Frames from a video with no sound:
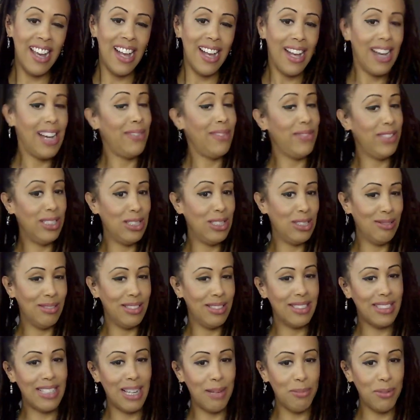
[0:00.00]
have to deal with
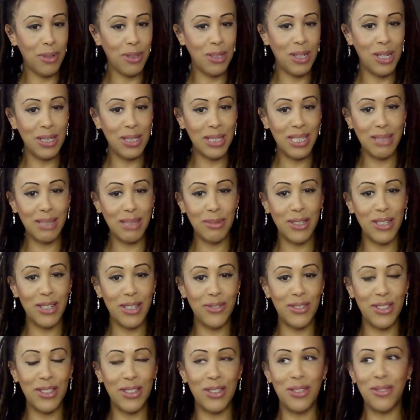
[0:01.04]
this type of customer if
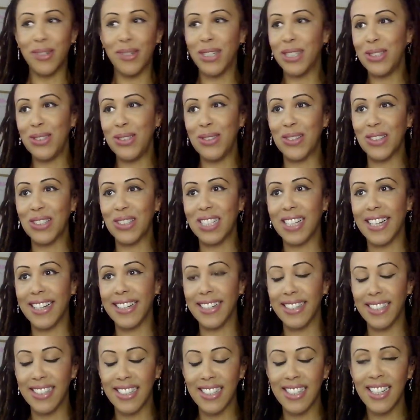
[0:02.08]
you don't want to, or
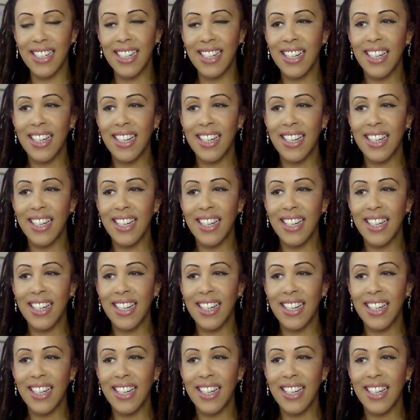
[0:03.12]
clients.